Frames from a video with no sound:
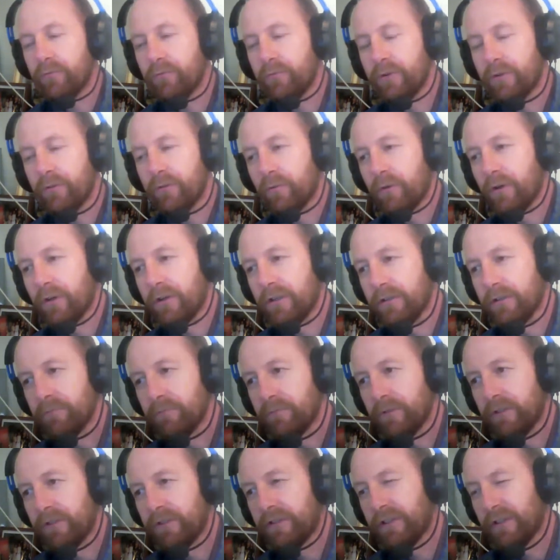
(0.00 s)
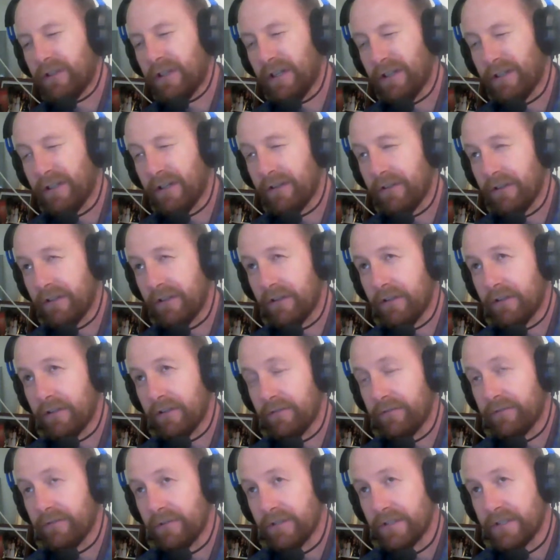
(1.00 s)
were working with on the
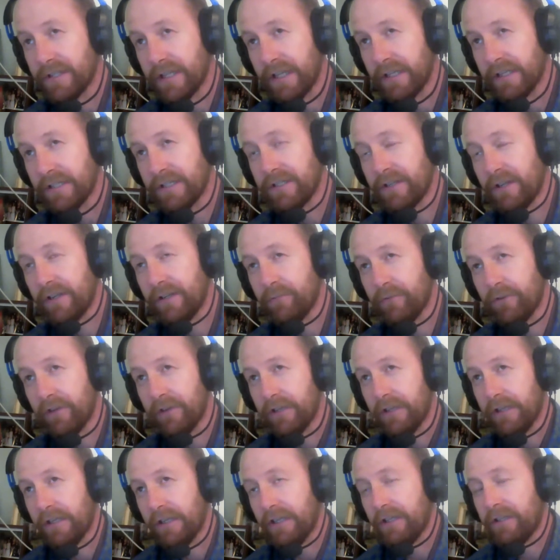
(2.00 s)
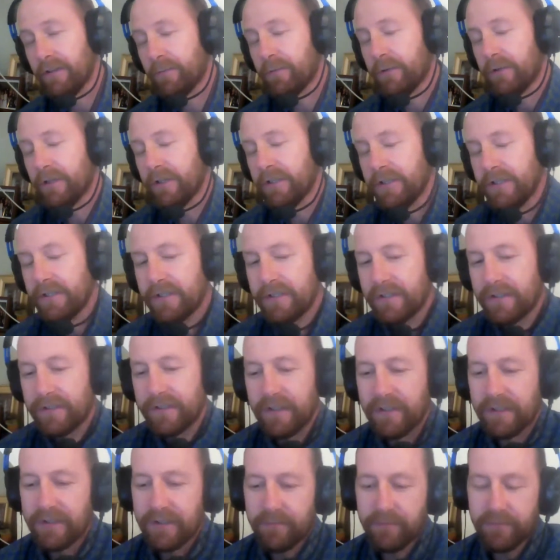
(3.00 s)
full stack. It's kind of an enterprise
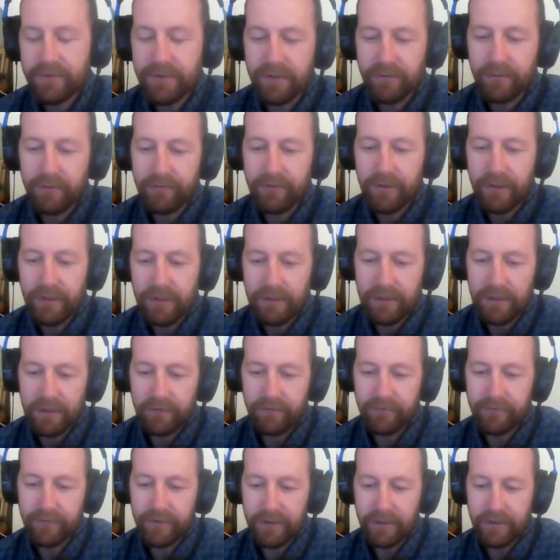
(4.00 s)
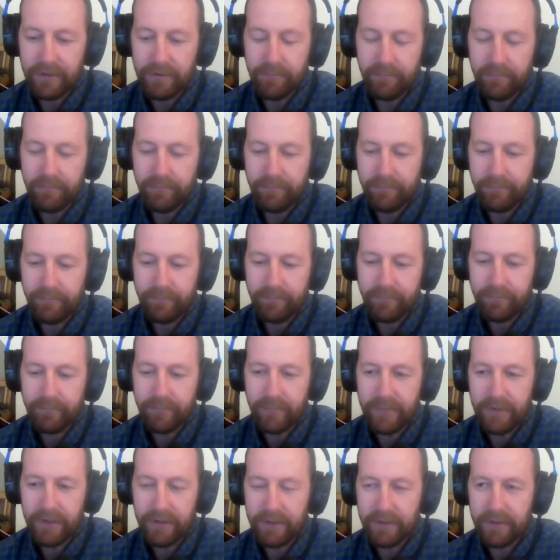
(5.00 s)
system, so we've got a lot of
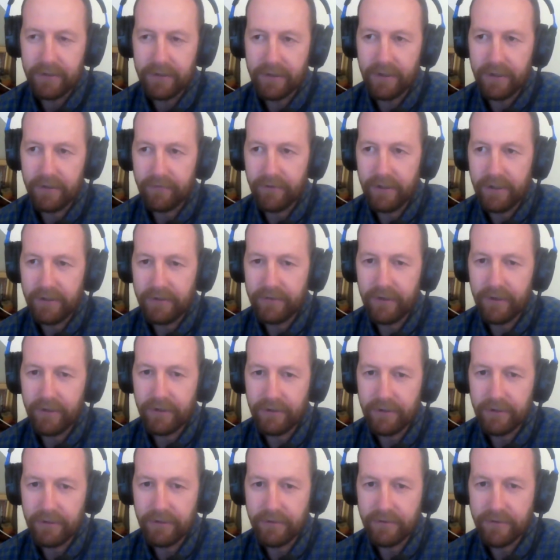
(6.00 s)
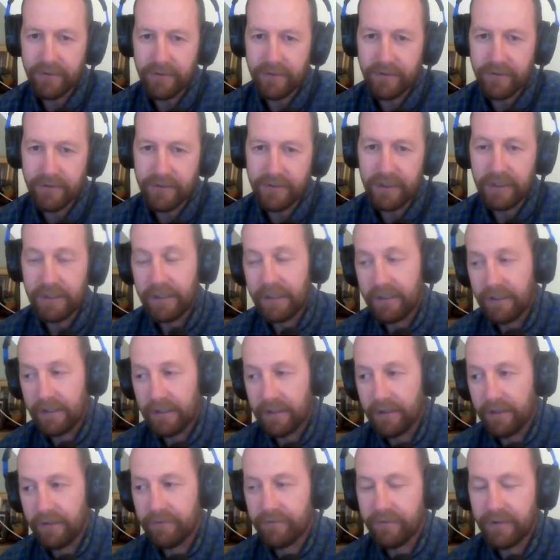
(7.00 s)
kind of internal users and then
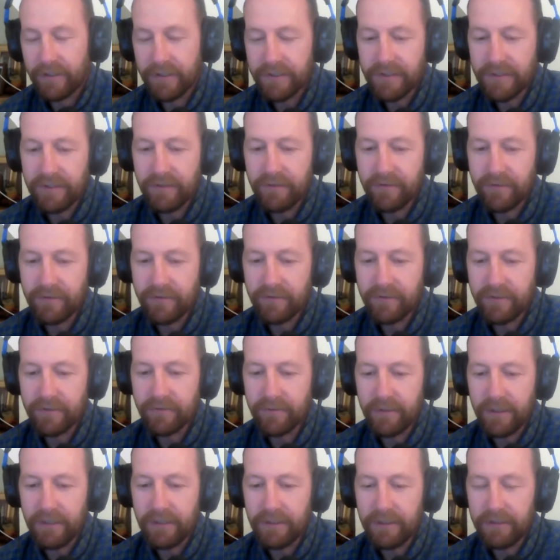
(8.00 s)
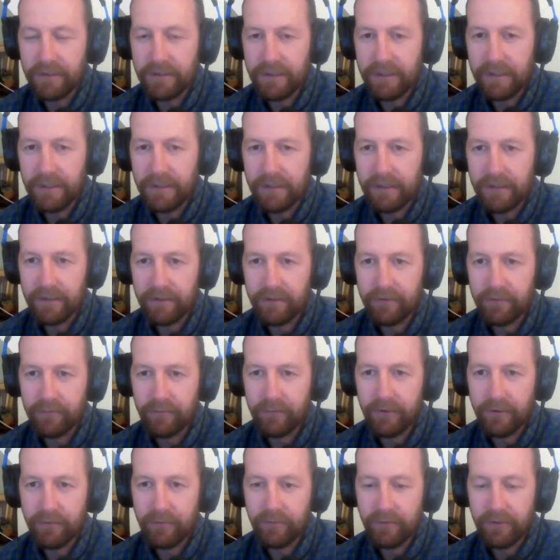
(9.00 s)
client-facing users as well. And
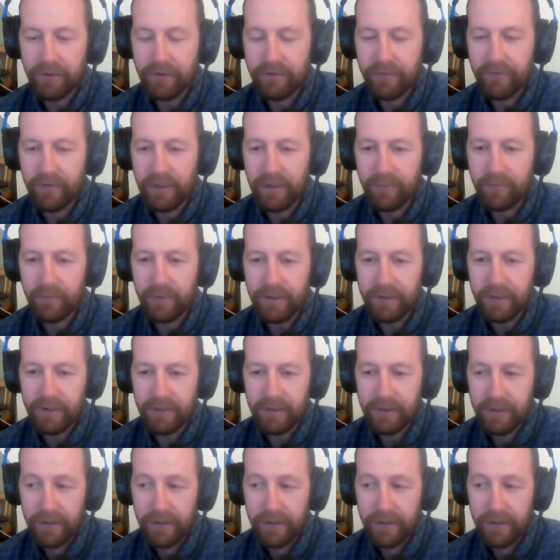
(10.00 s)
we develop an